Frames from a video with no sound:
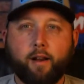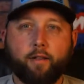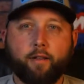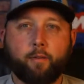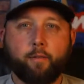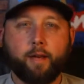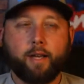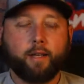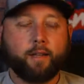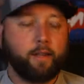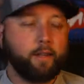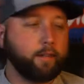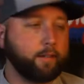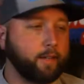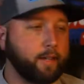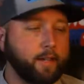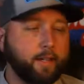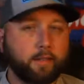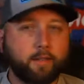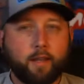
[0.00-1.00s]
that are making these
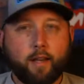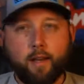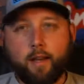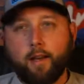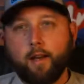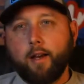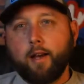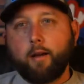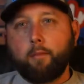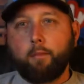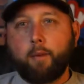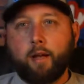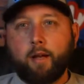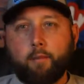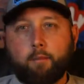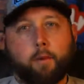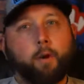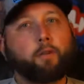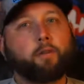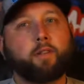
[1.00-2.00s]
things.
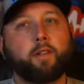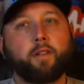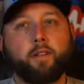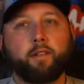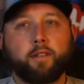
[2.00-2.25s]
But most of these